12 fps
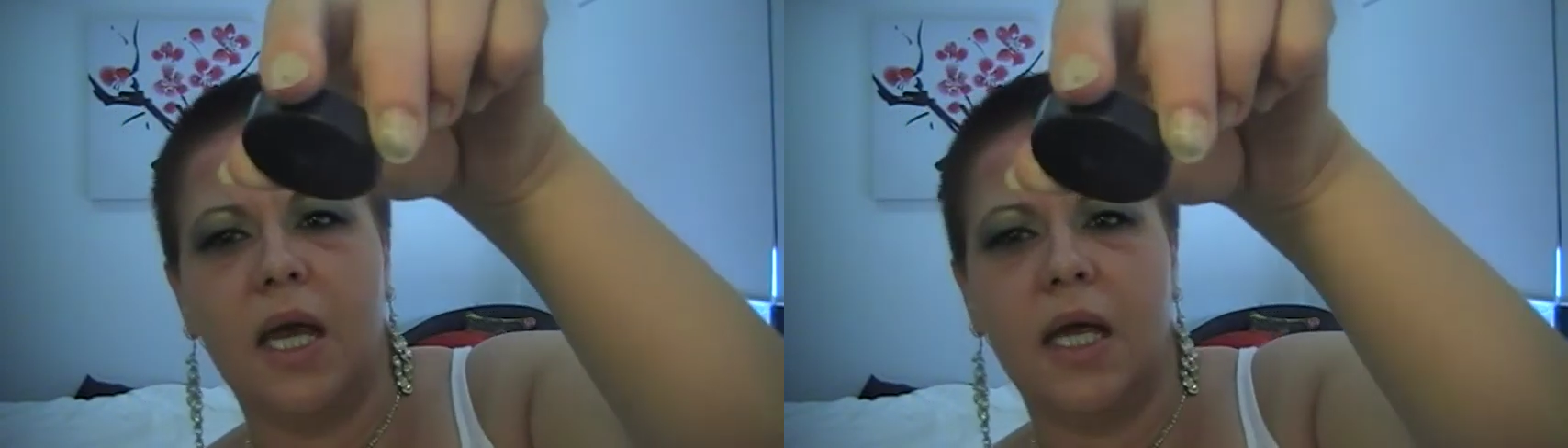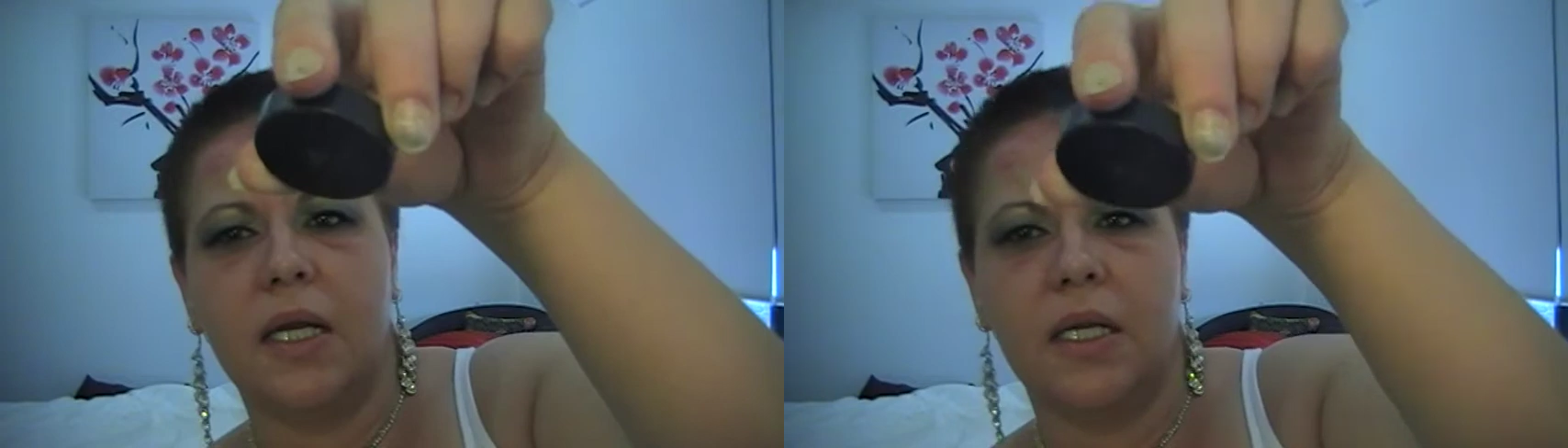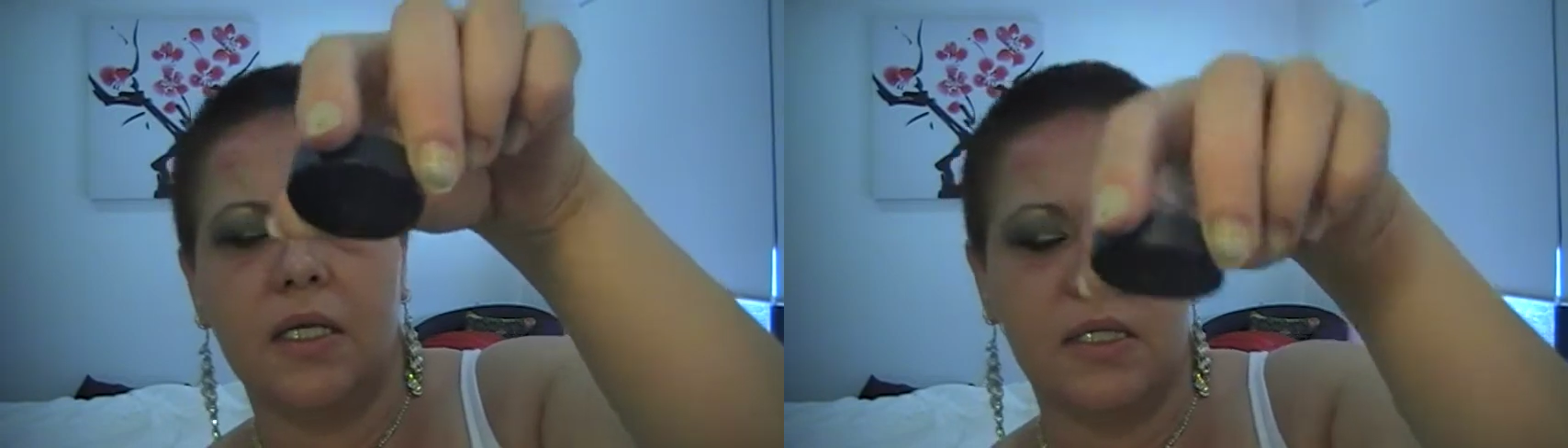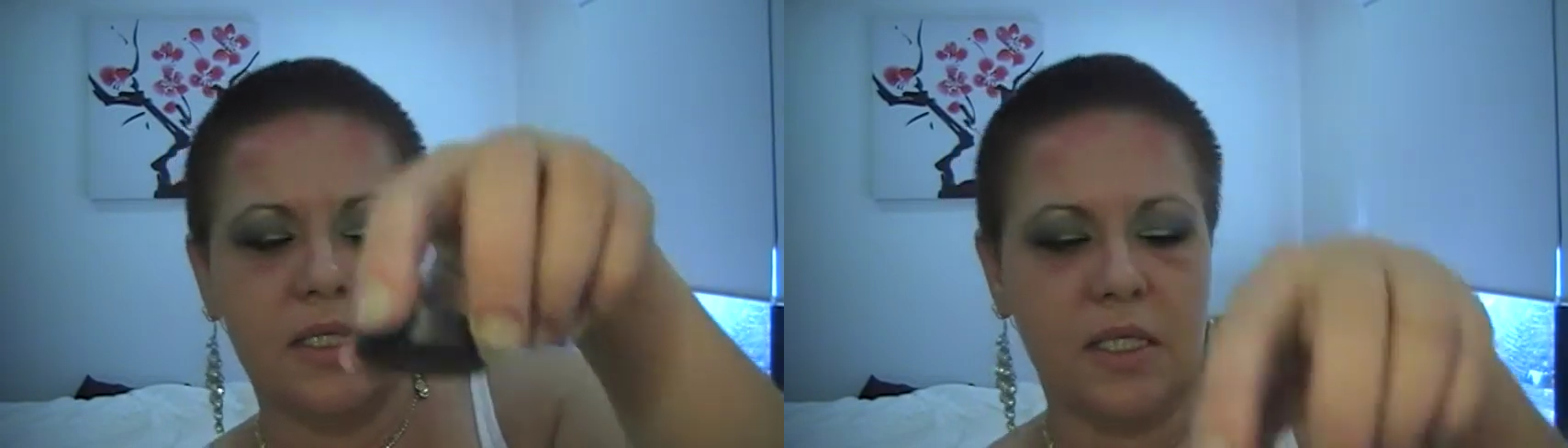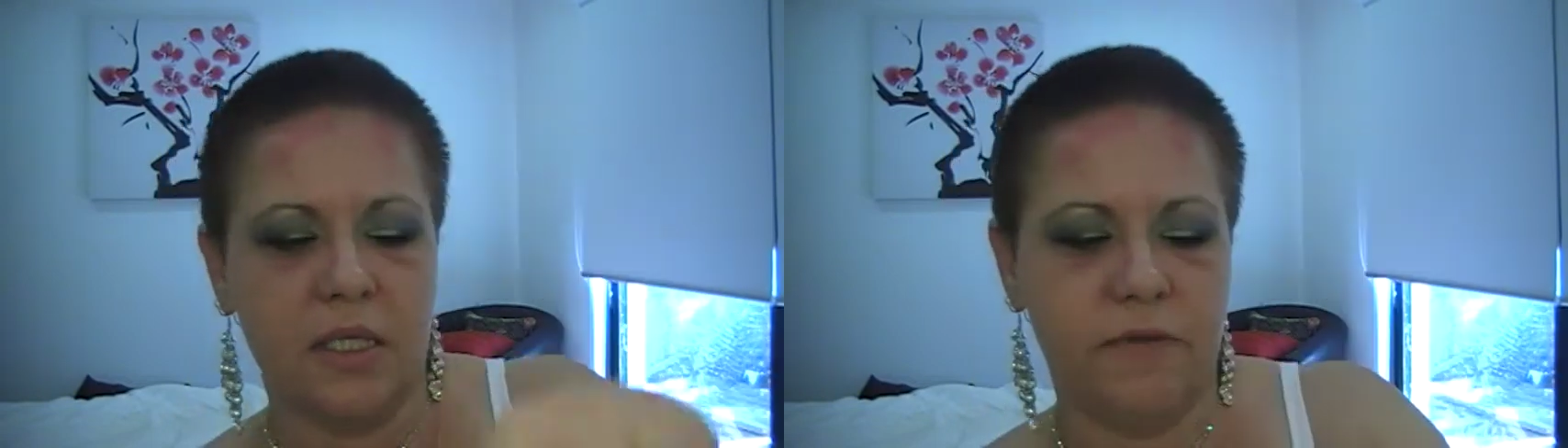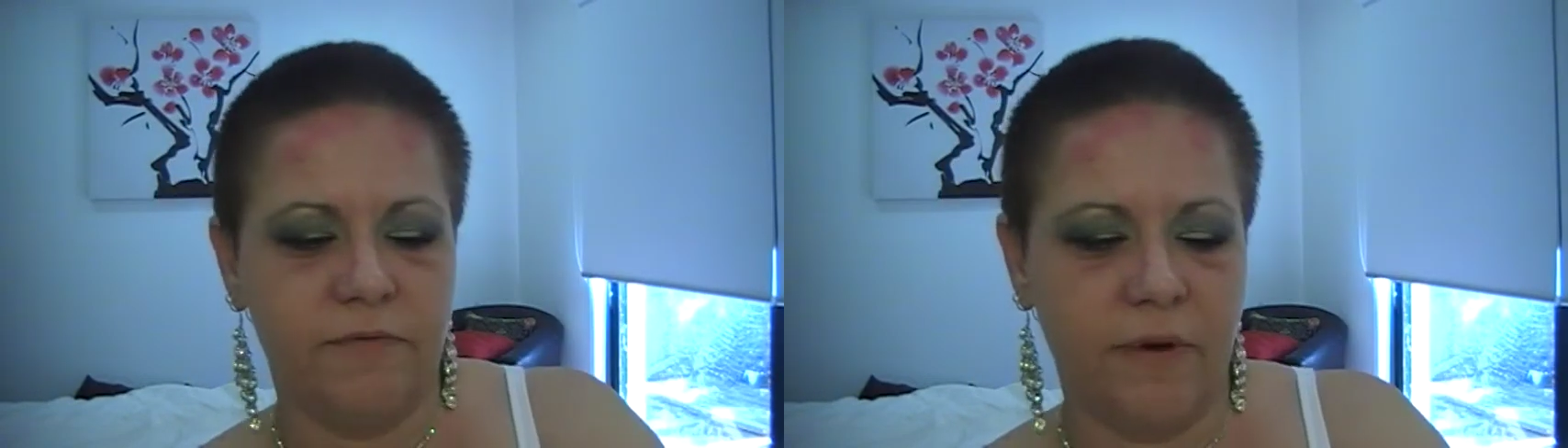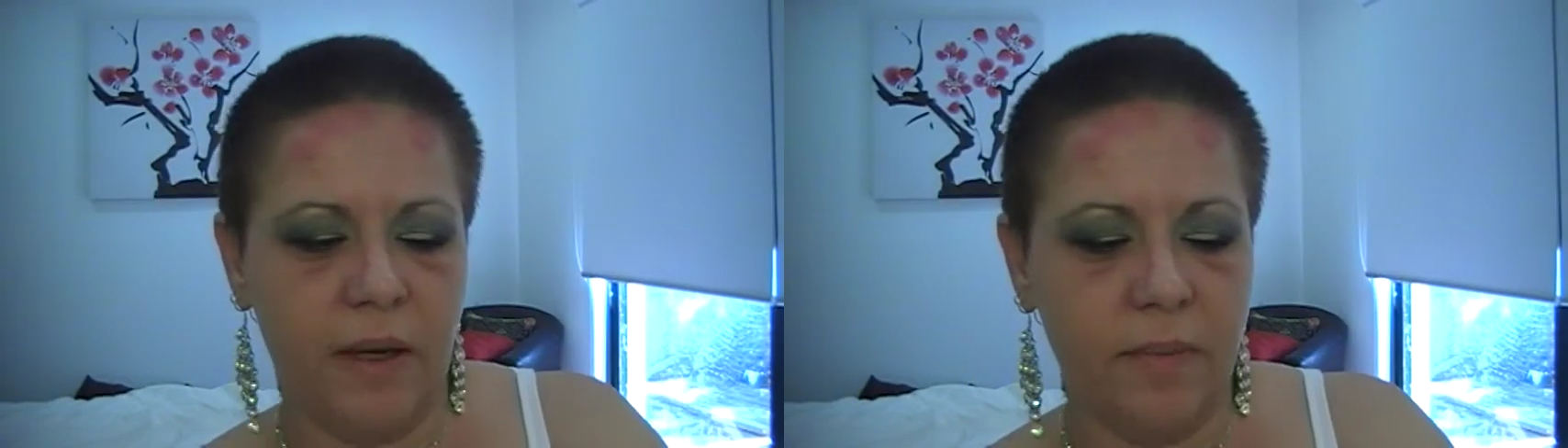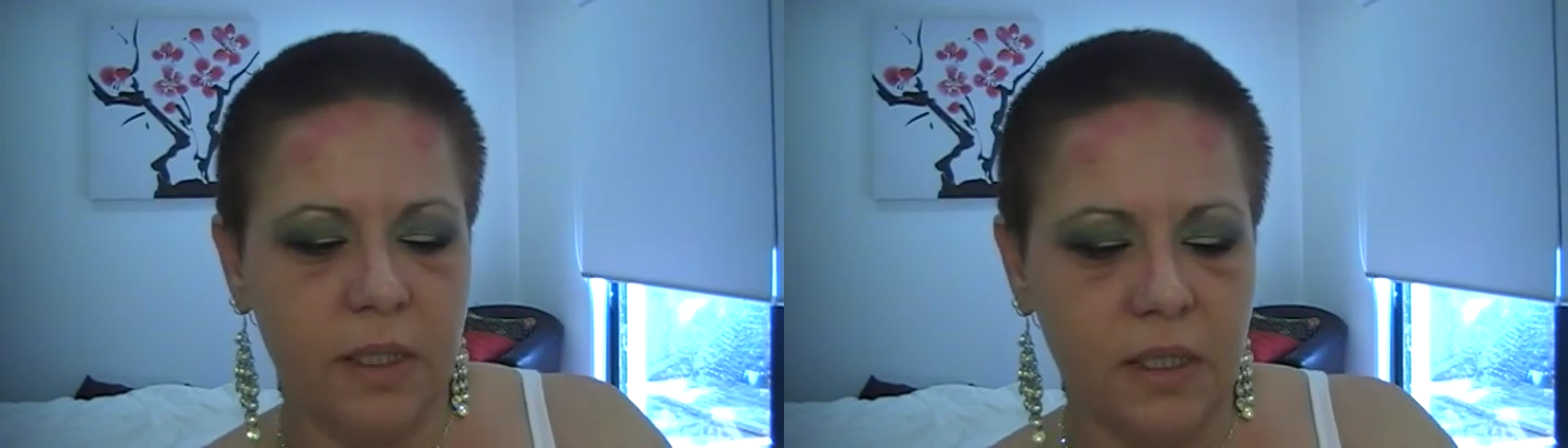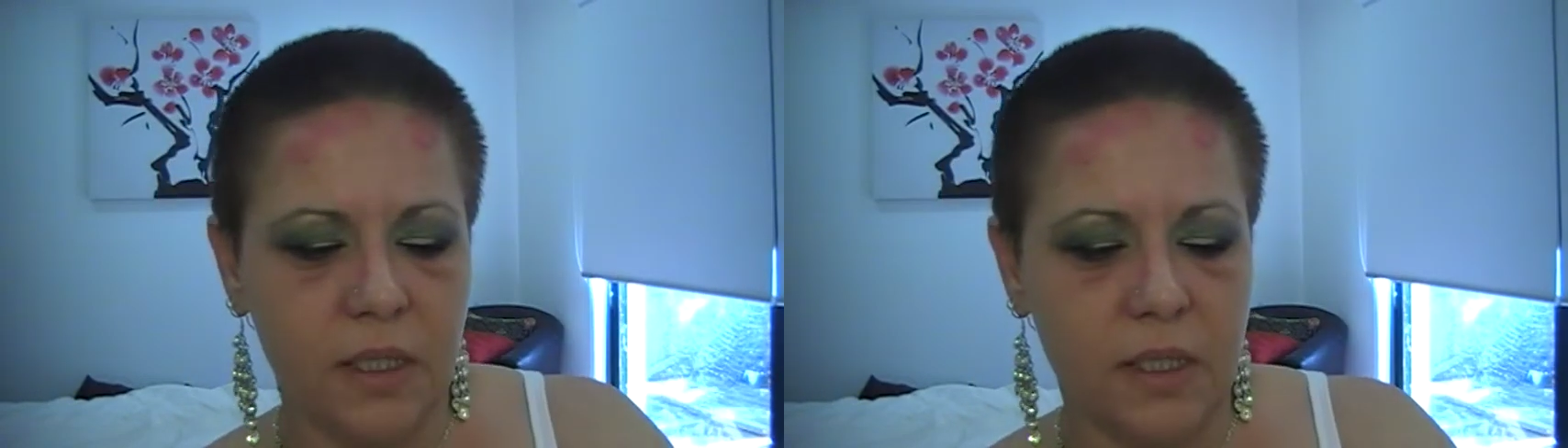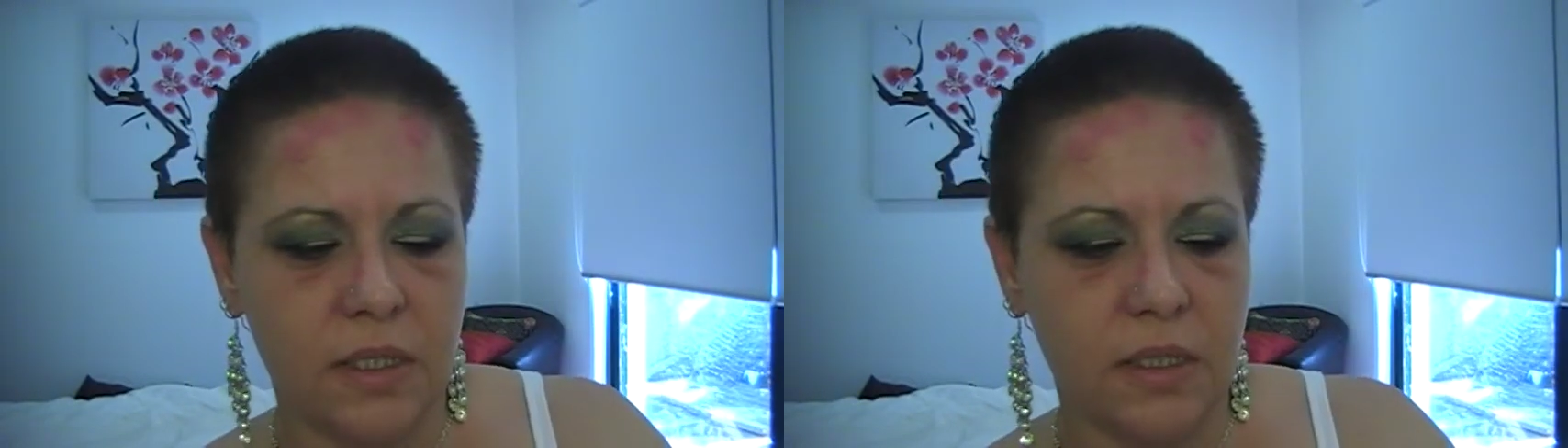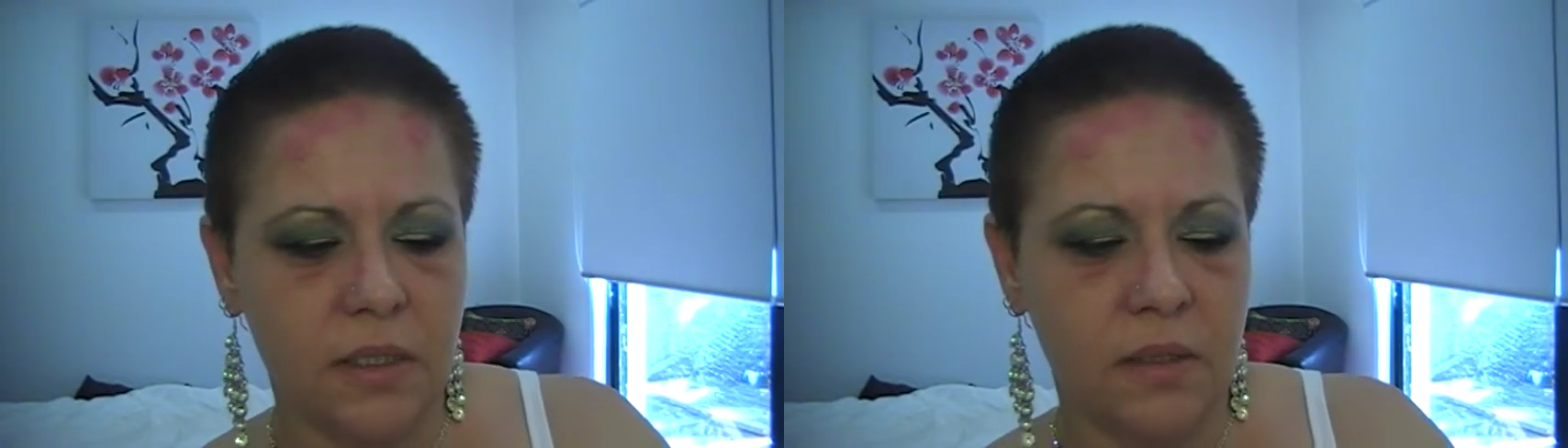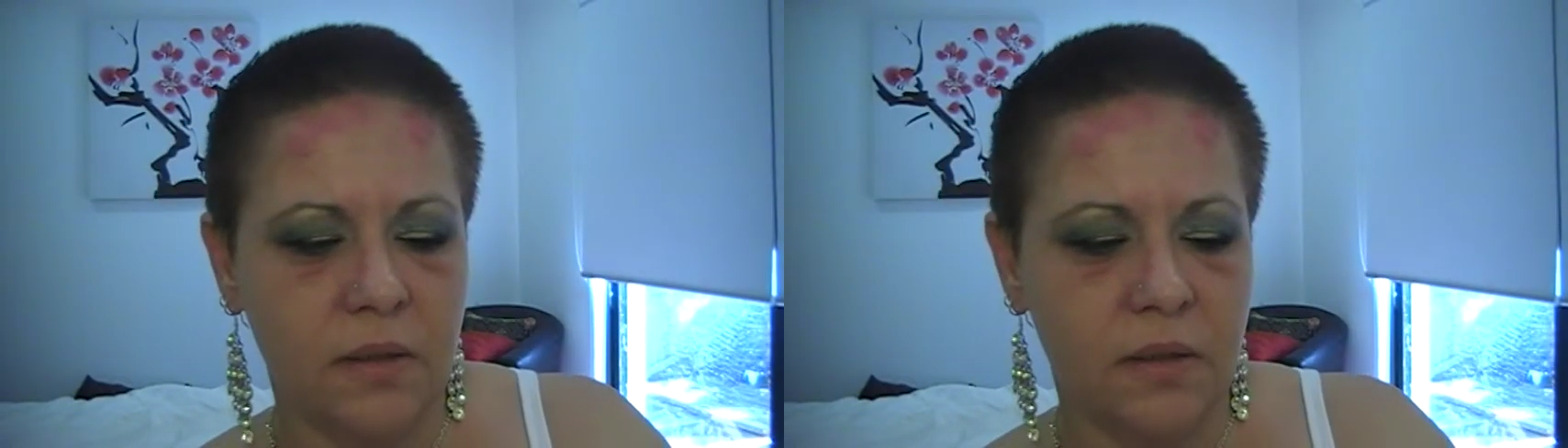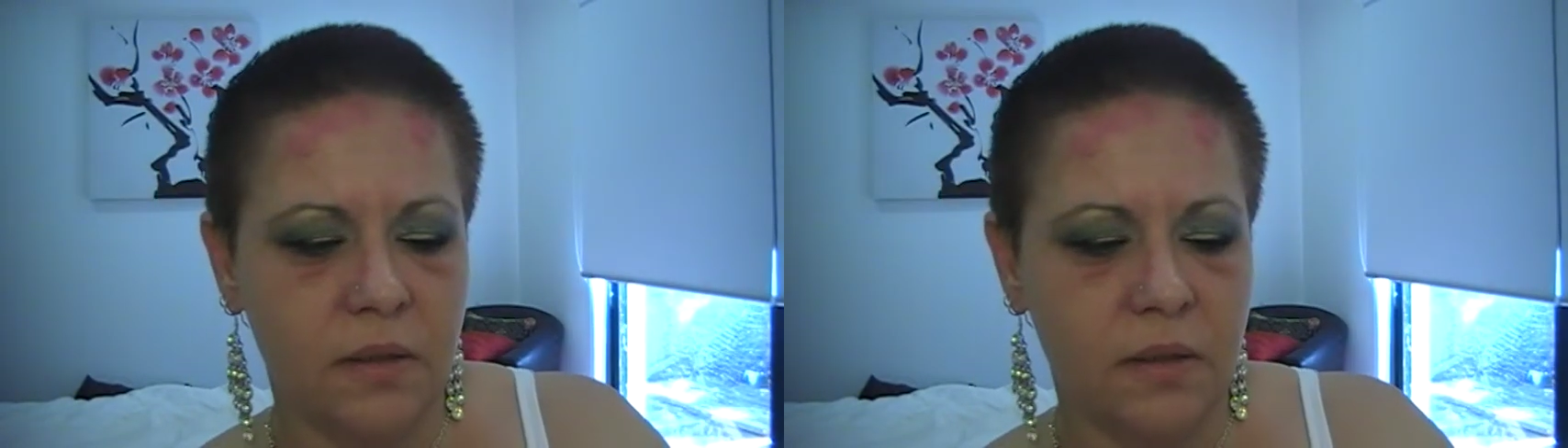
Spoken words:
and it is this fabulous,